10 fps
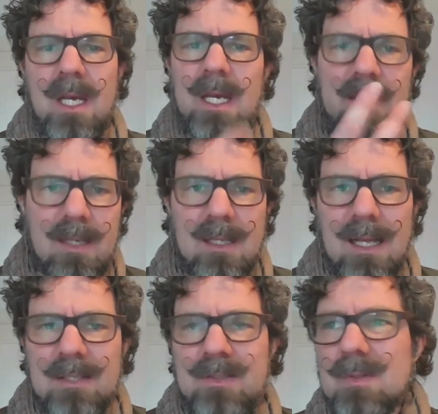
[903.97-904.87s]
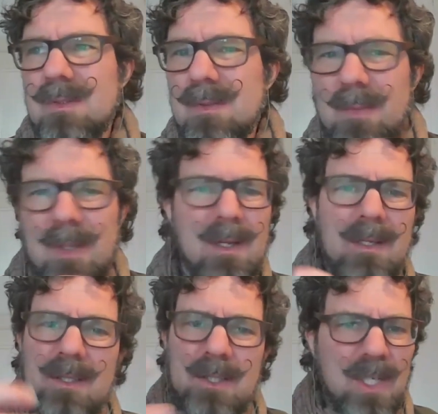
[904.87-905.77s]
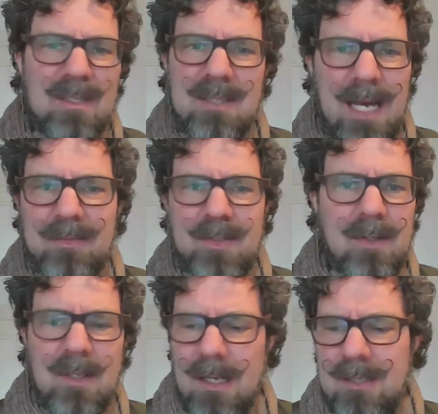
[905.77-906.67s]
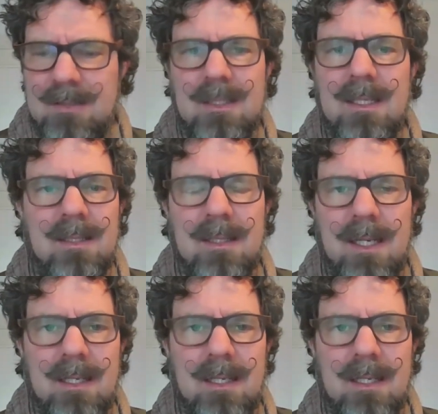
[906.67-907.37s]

in the classroom, just after class, in